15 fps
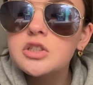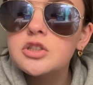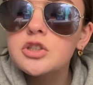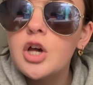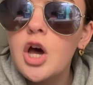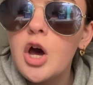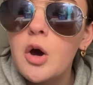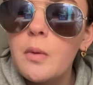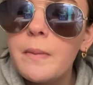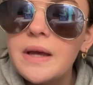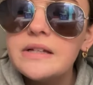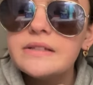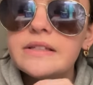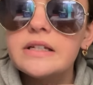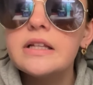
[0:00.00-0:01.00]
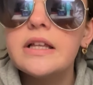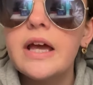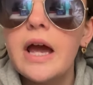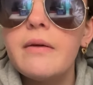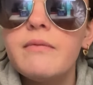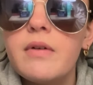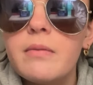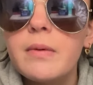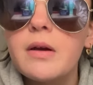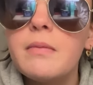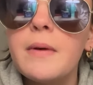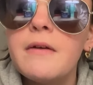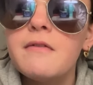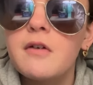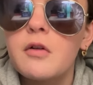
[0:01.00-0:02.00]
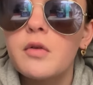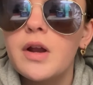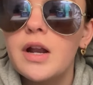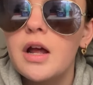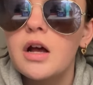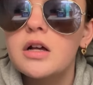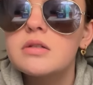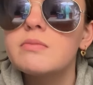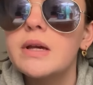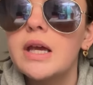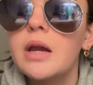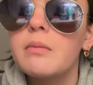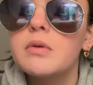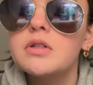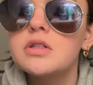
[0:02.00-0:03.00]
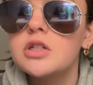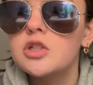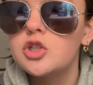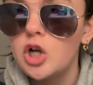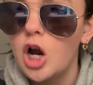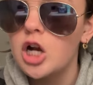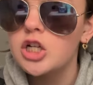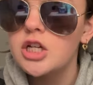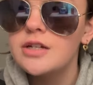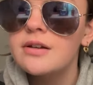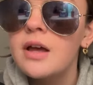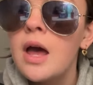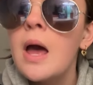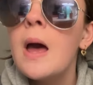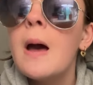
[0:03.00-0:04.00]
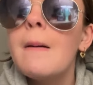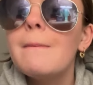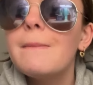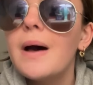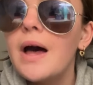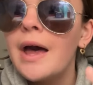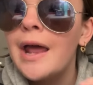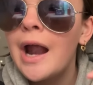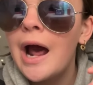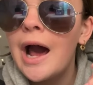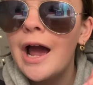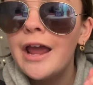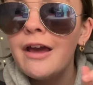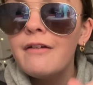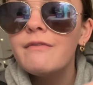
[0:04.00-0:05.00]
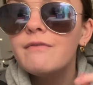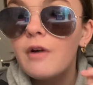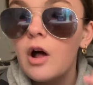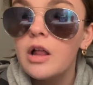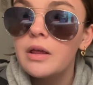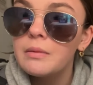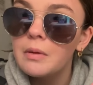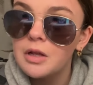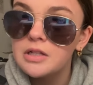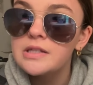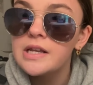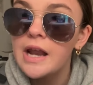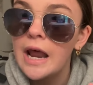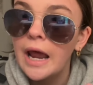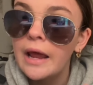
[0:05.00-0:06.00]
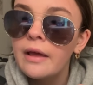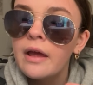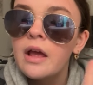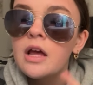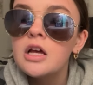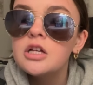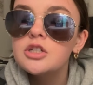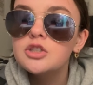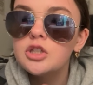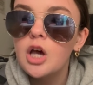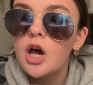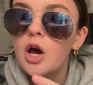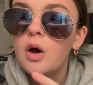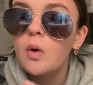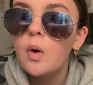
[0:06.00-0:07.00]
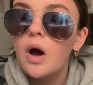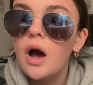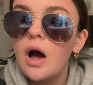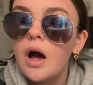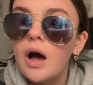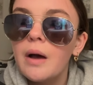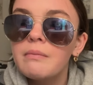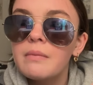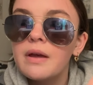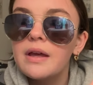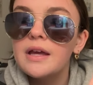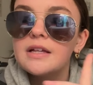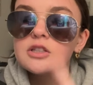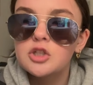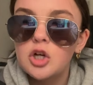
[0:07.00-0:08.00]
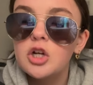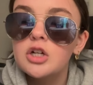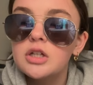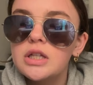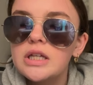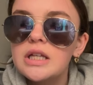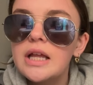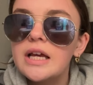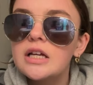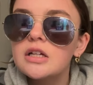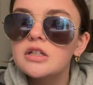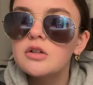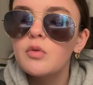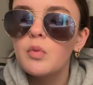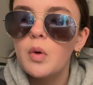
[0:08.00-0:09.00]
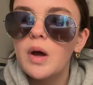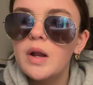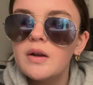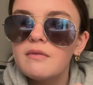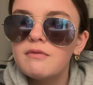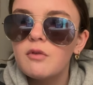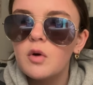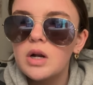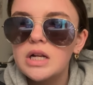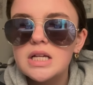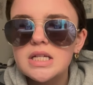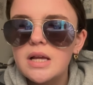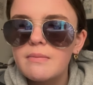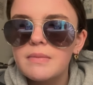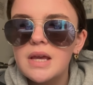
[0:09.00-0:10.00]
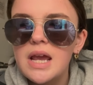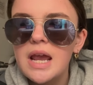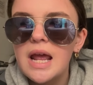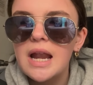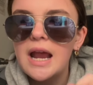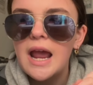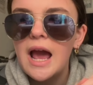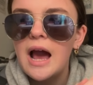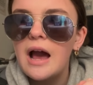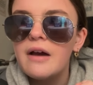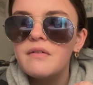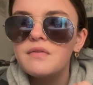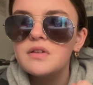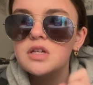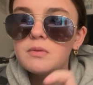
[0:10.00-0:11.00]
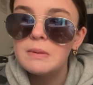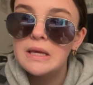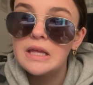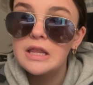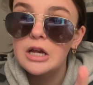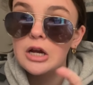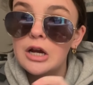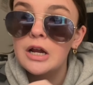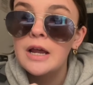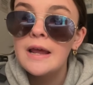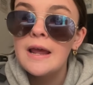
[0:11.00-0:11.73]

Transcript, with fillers: so basically I'm filming on my phone right now because my camera's still charging, but I have volleyball today. So um, it's currently like one forty something and I have to be there